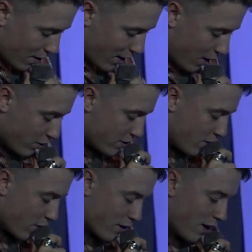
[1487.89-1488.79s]
How does it
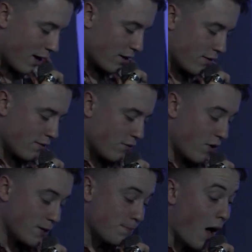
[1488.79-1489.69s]
look like
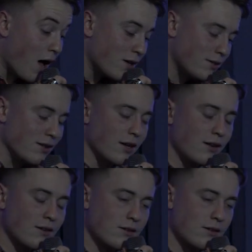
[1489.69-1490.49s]
for us personally?